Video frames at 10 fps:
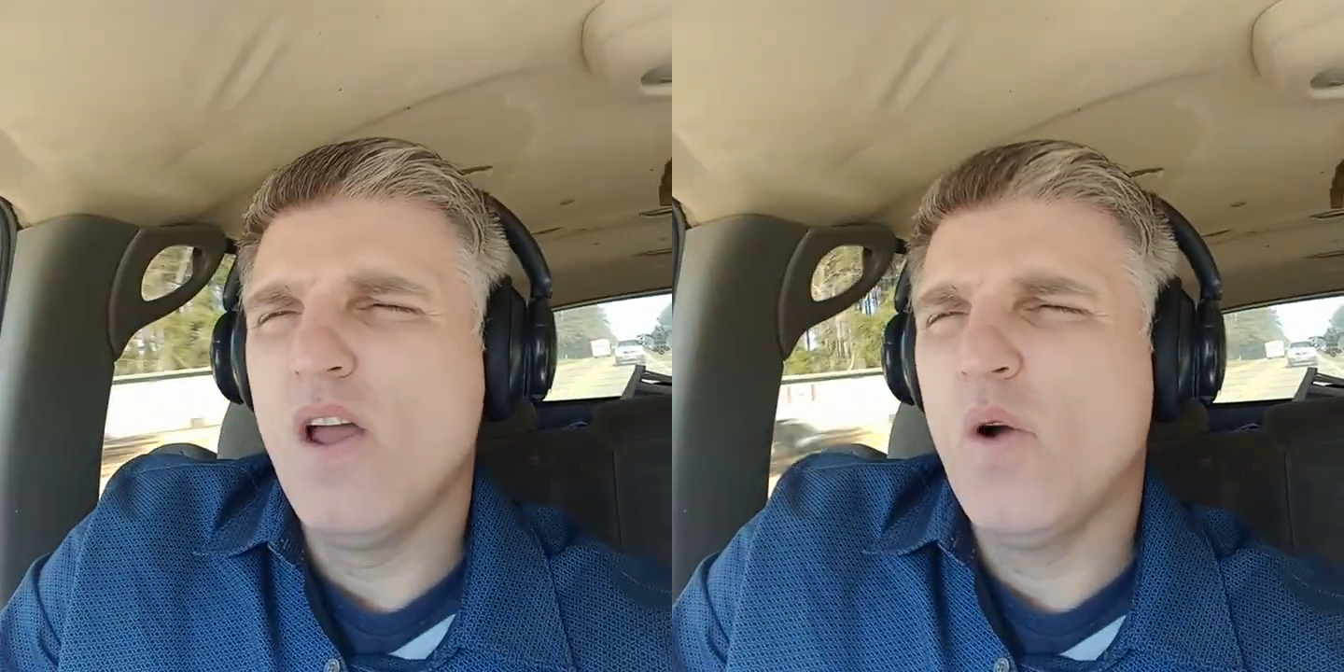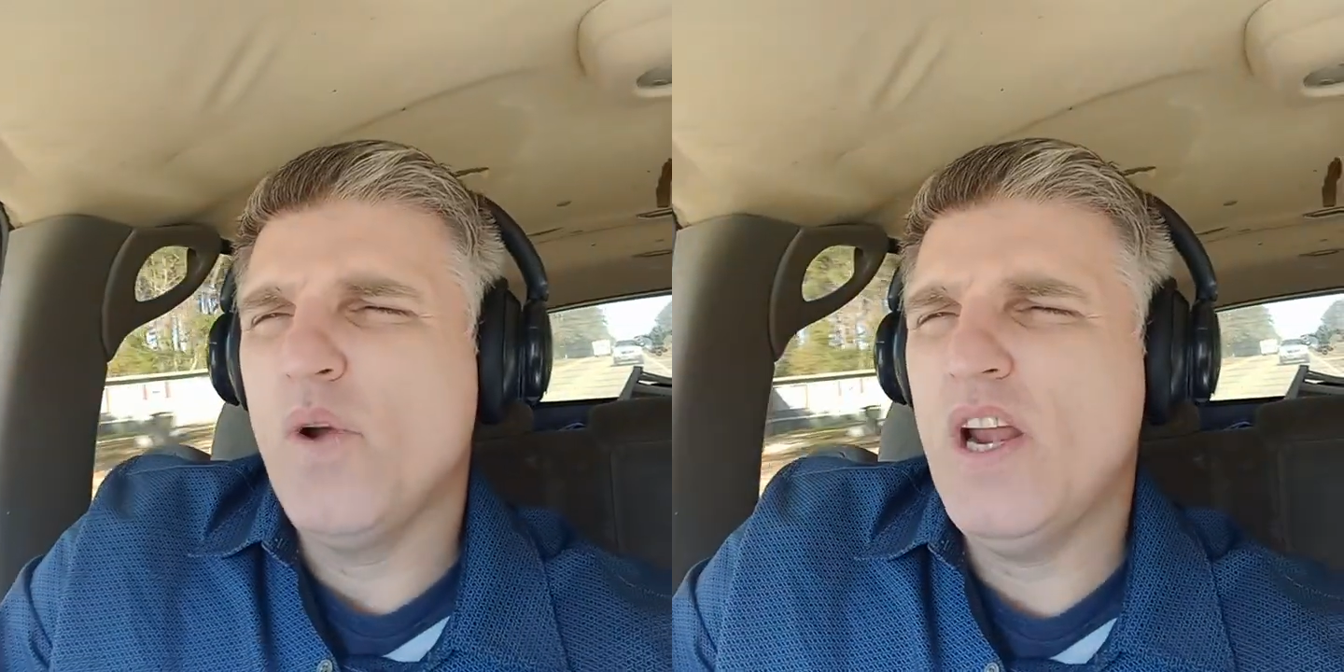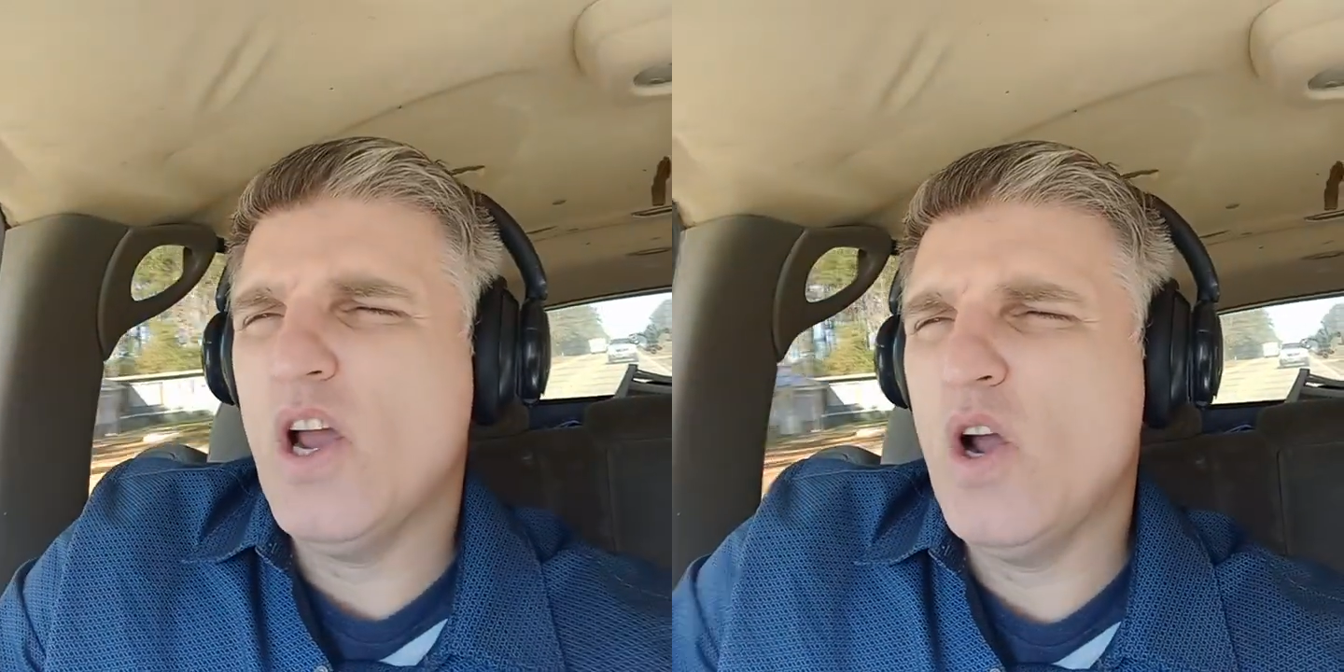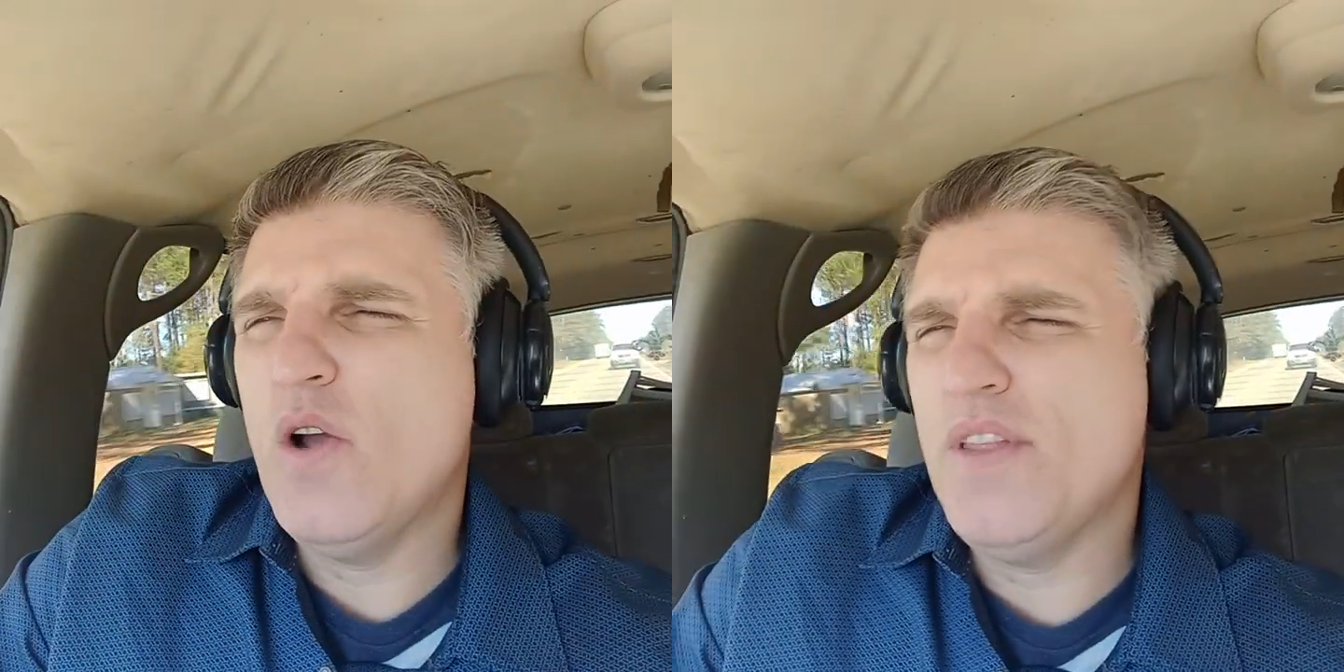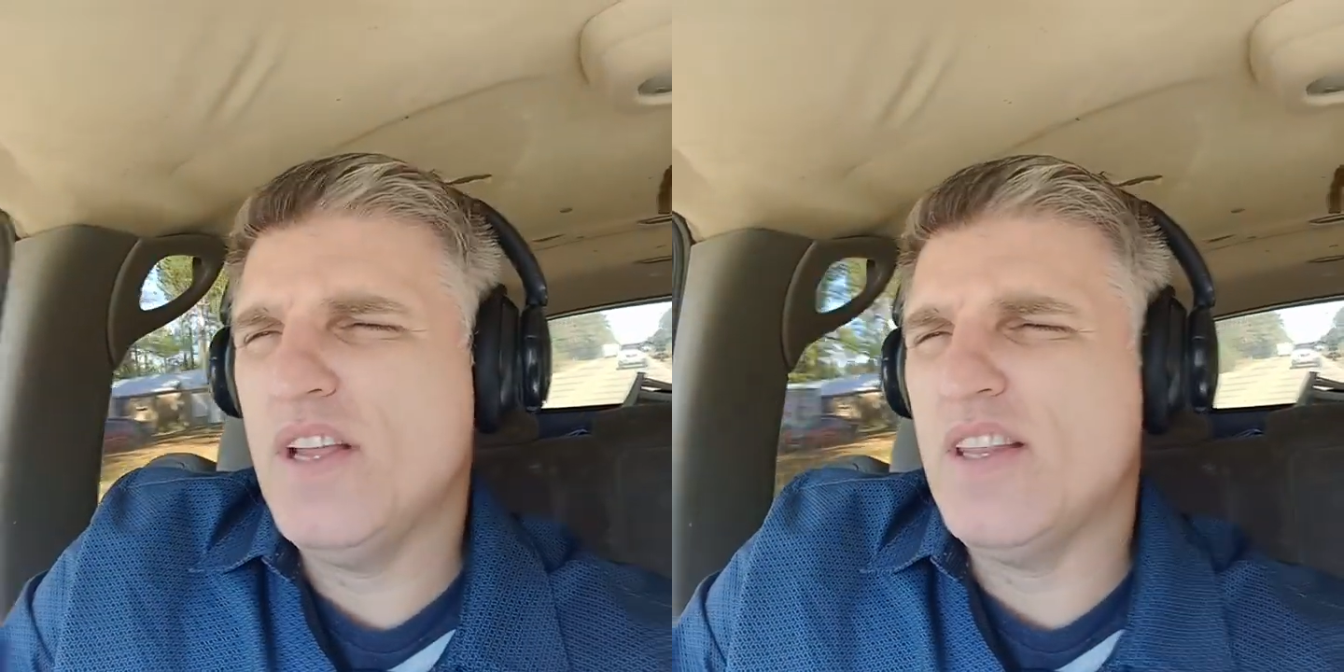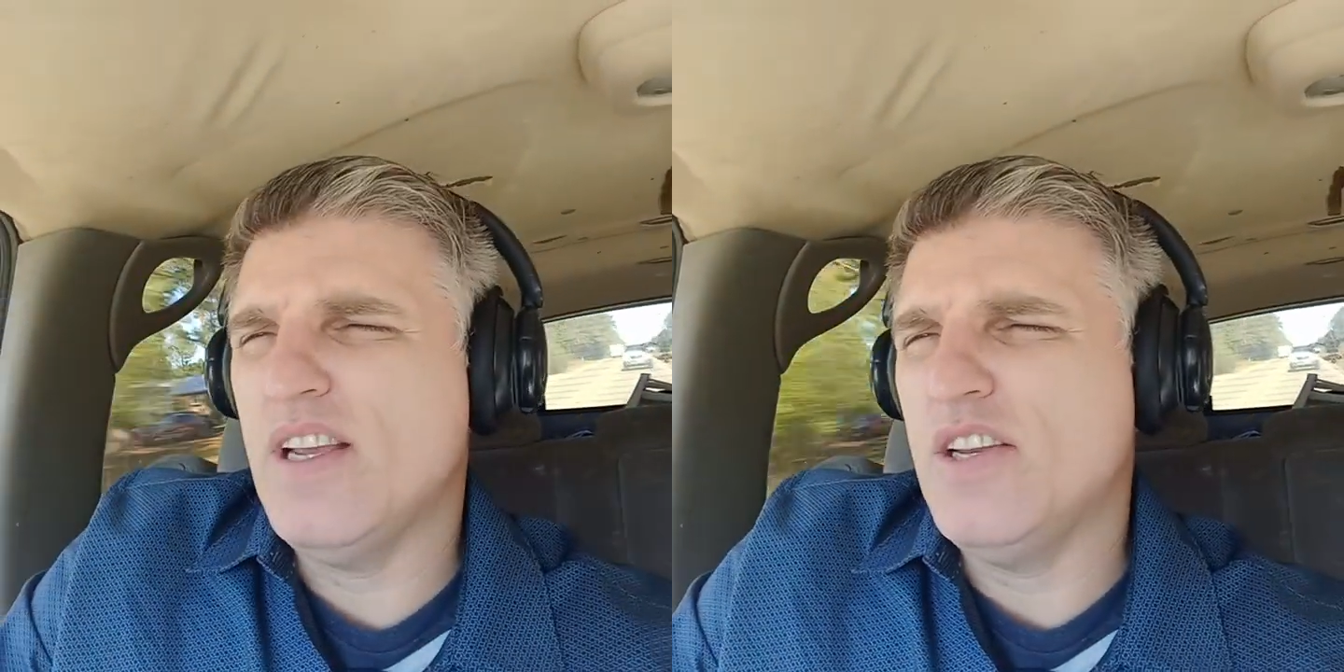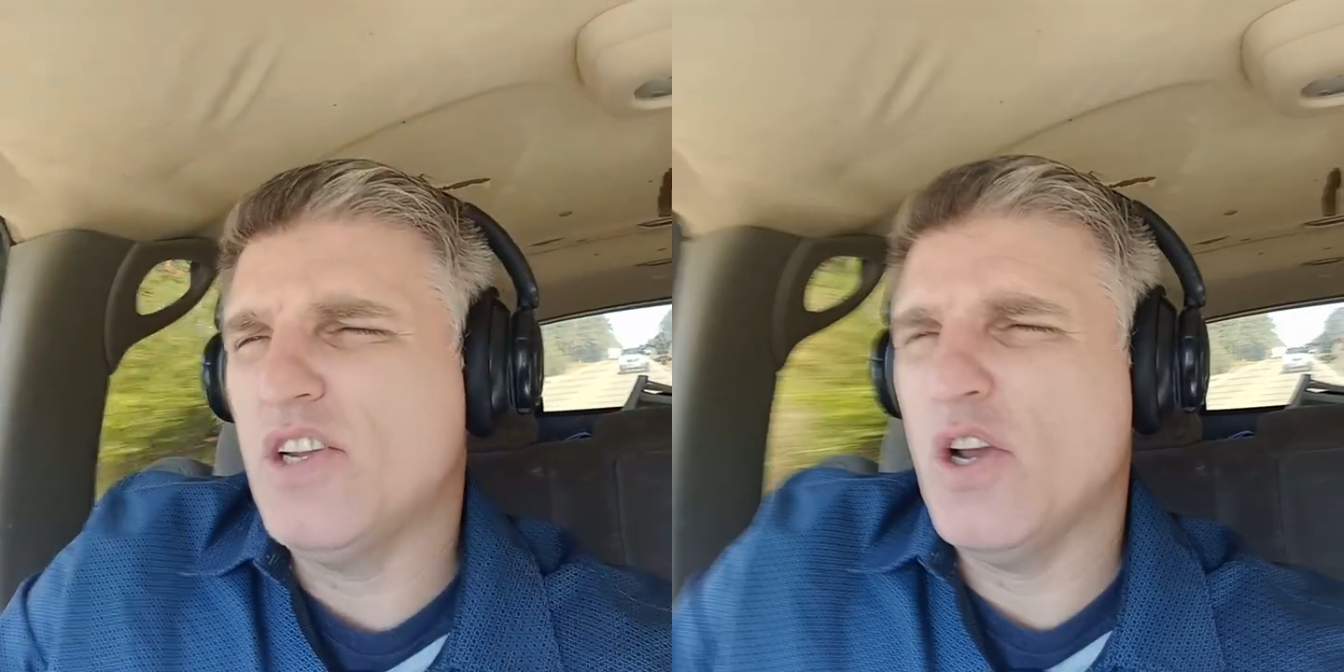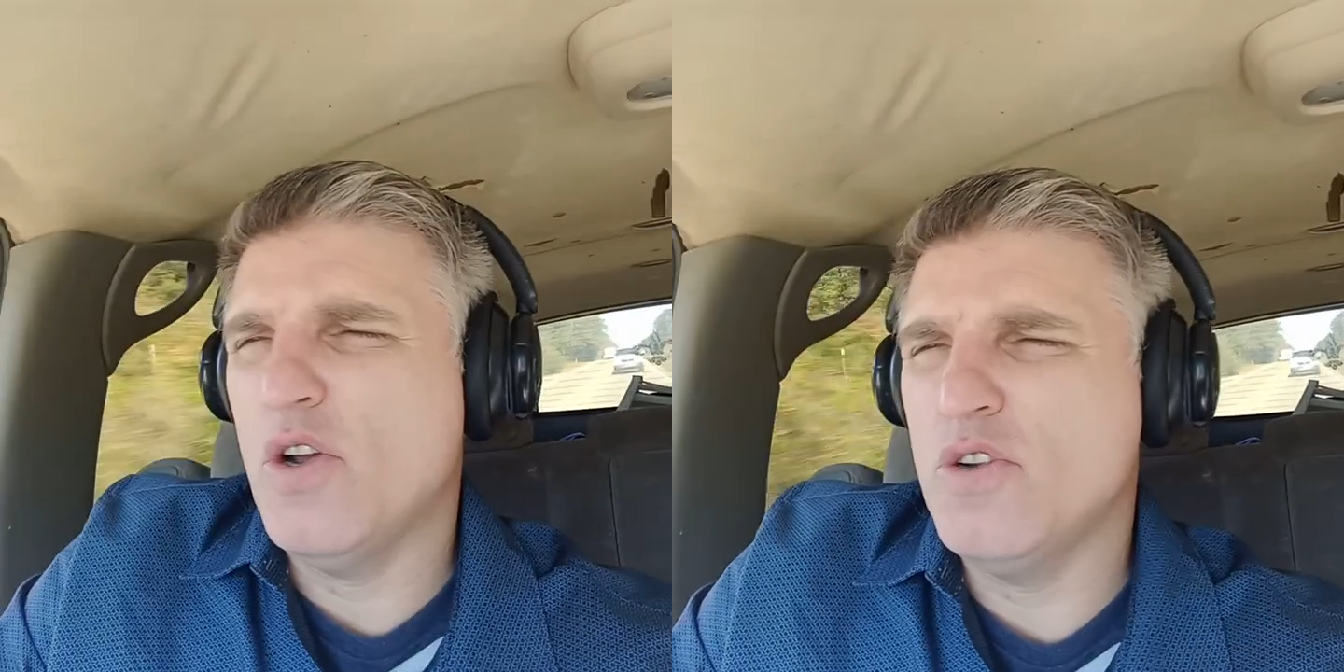We know that the
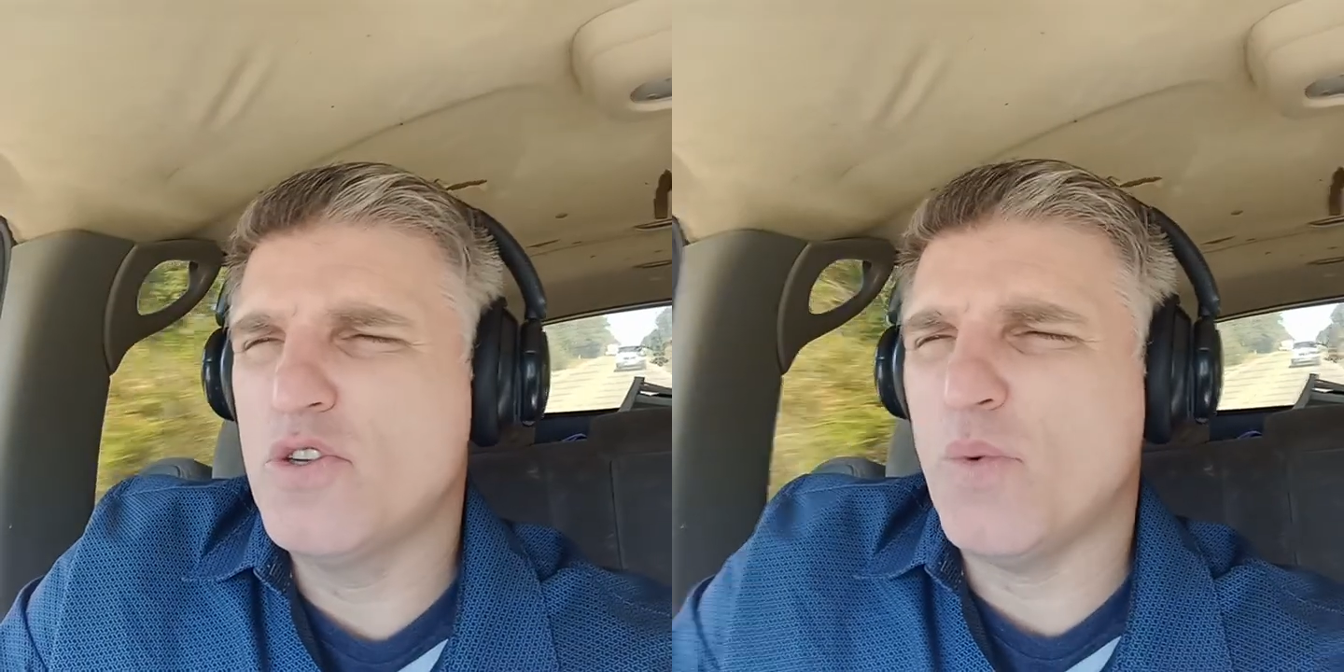Doge